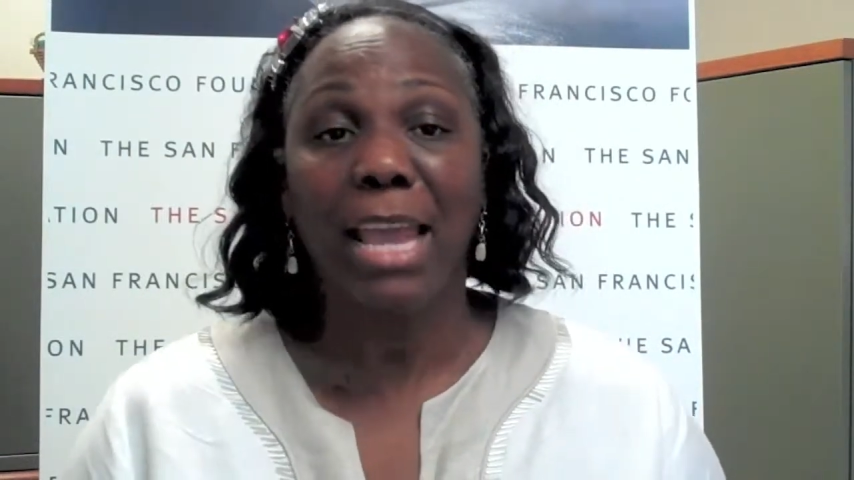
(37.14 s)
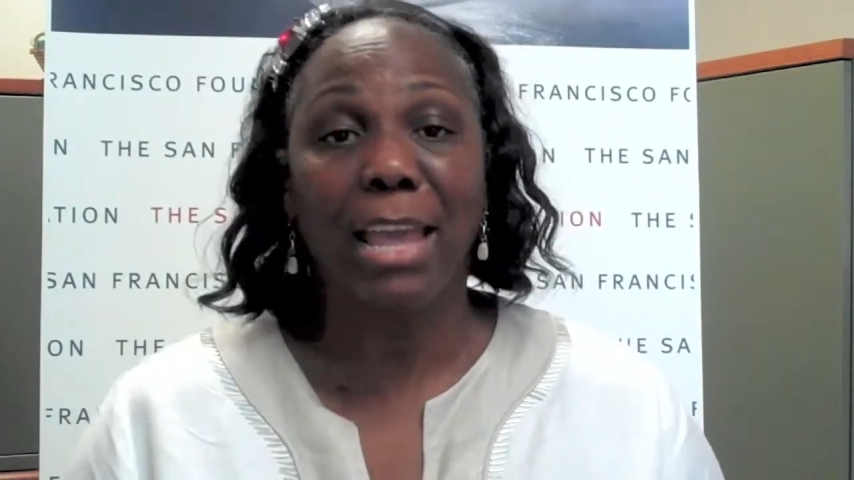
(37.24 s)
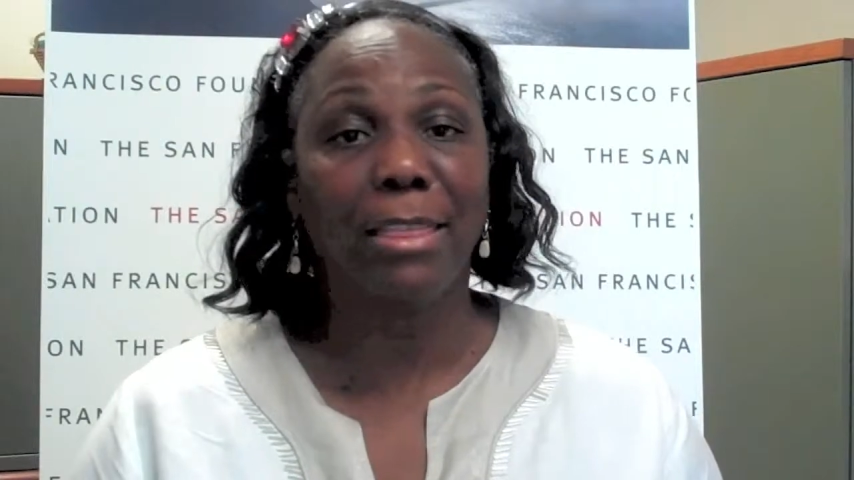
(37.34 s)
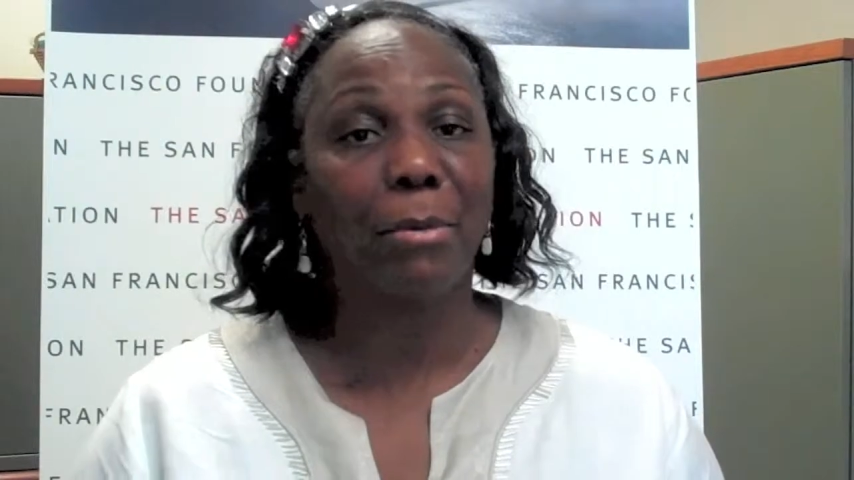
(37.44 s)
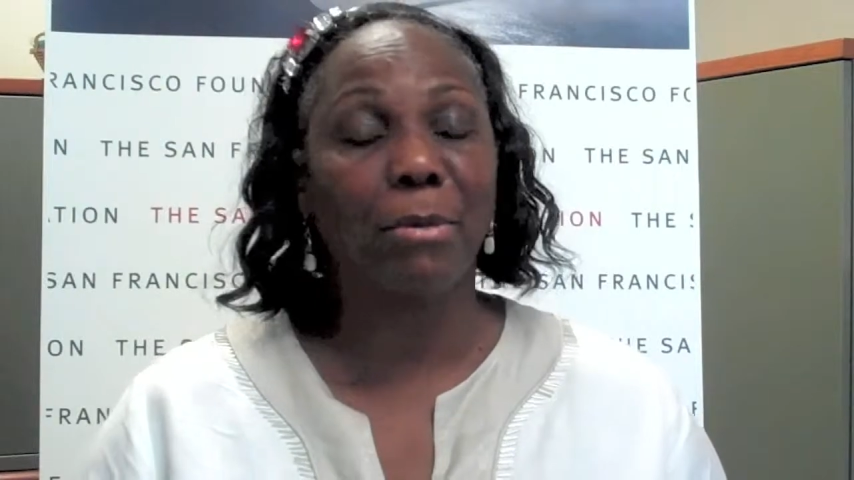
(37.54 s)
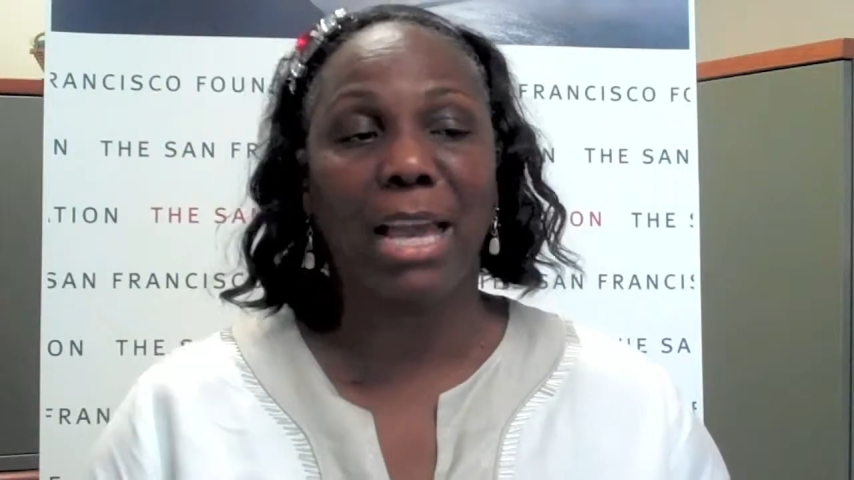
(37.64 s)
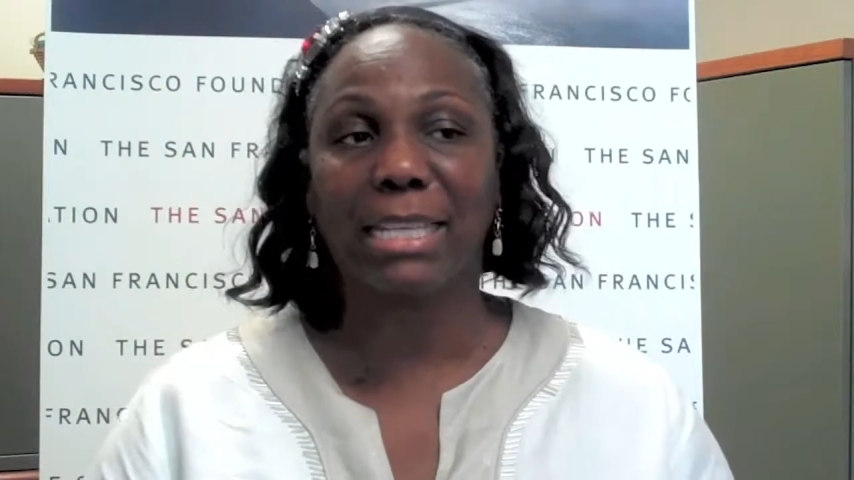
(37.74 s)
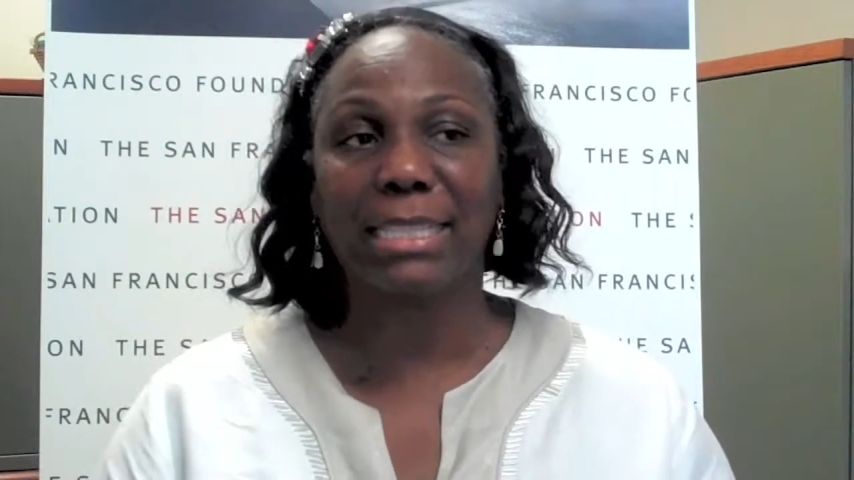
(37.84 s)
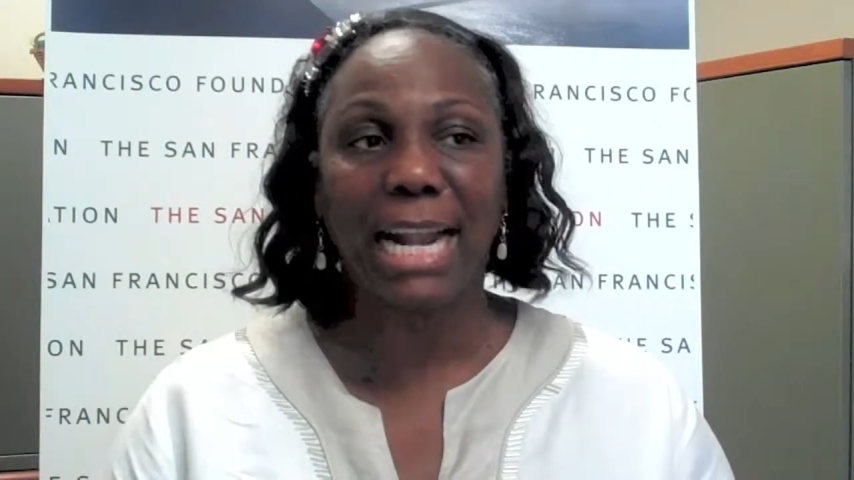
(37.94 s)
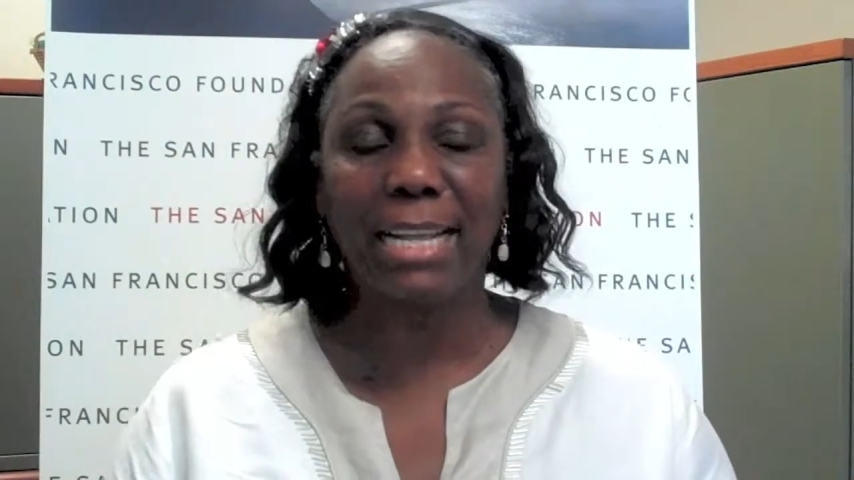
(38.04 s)
And the
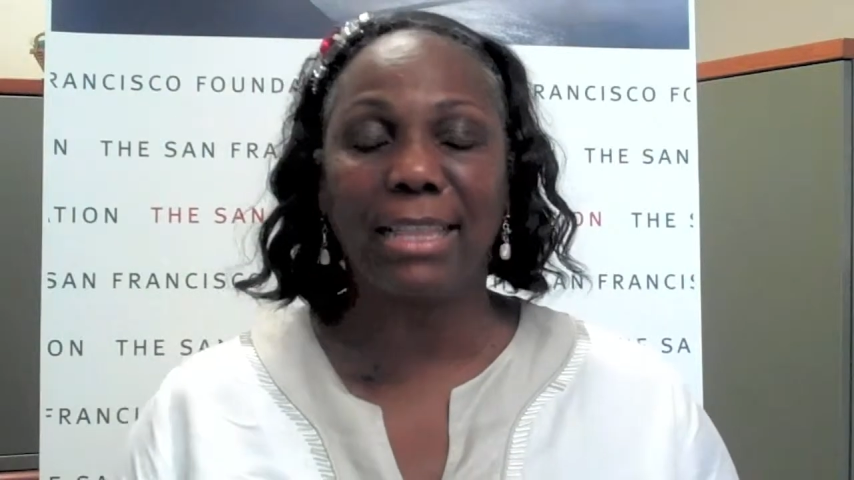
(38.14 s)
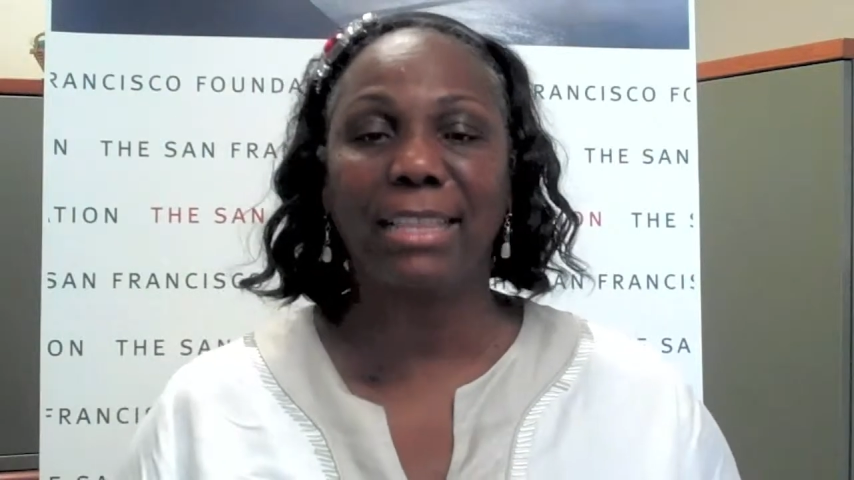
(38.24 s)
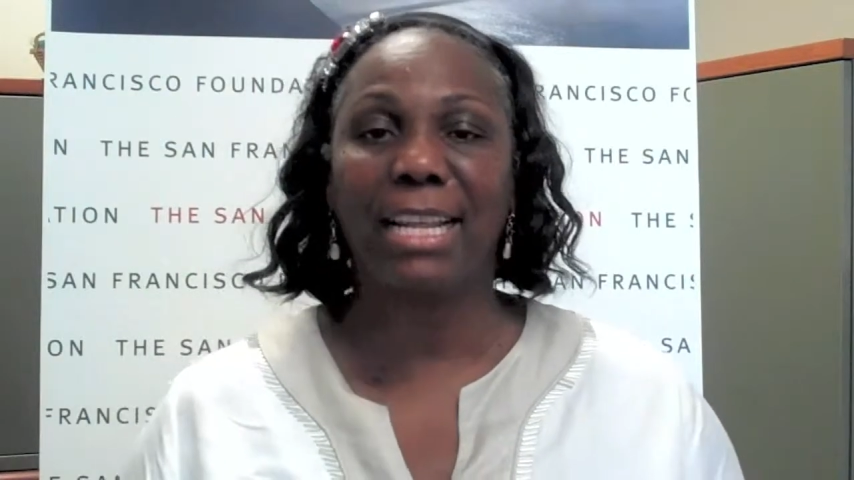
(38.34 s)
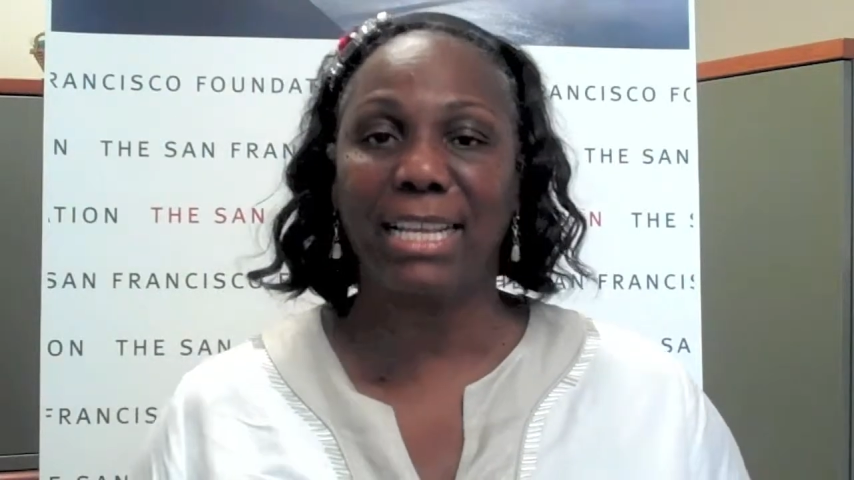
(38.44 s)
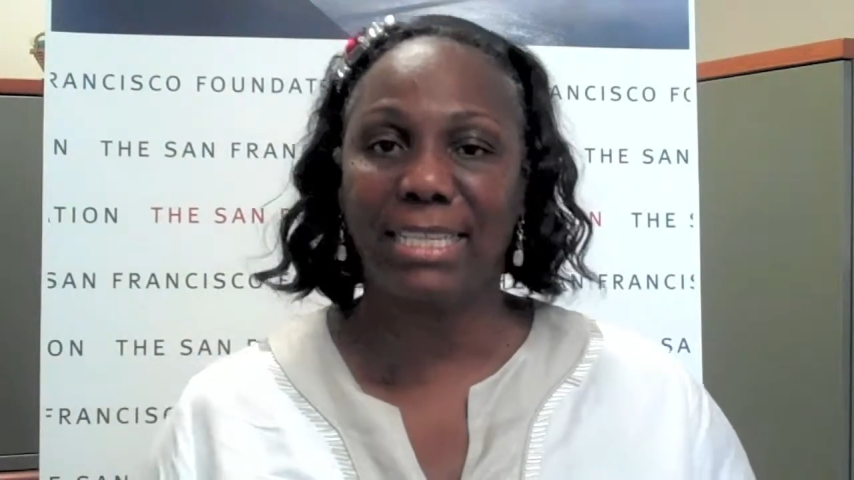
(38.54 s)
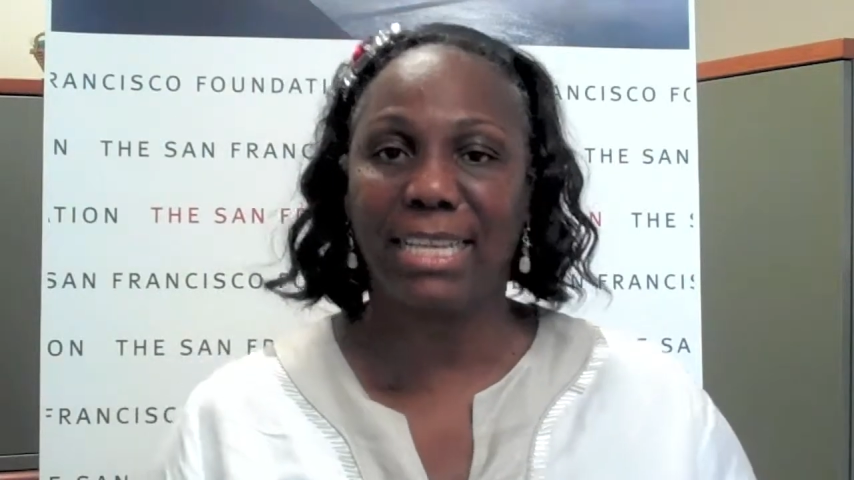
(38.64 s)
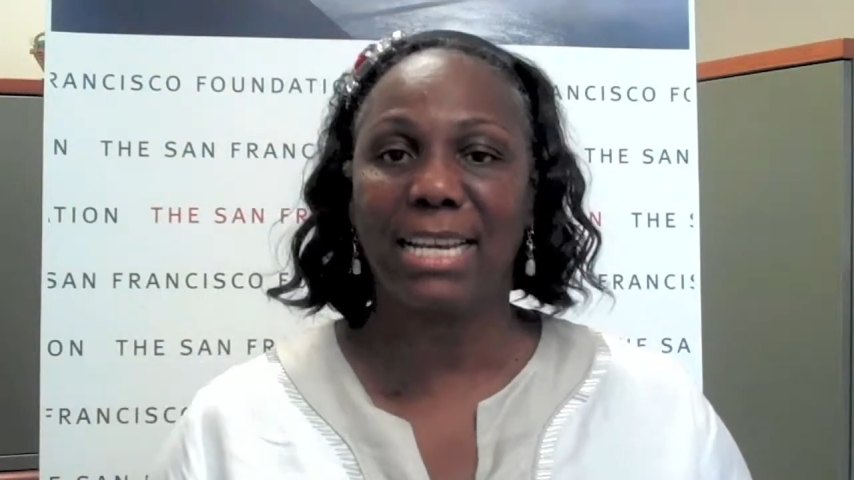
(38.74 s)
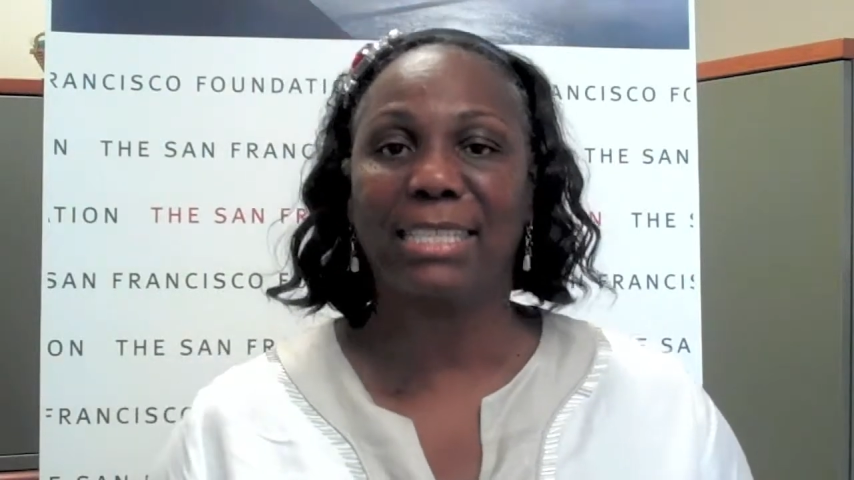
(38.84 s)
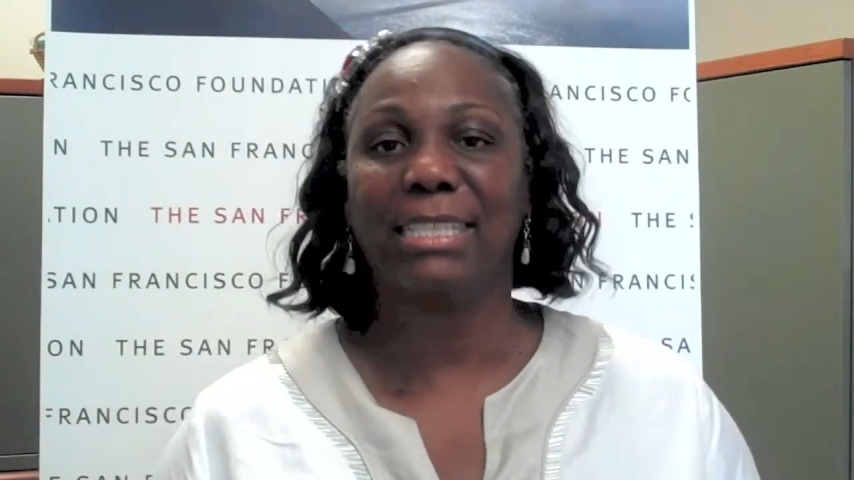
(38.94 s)
exciting thing that he does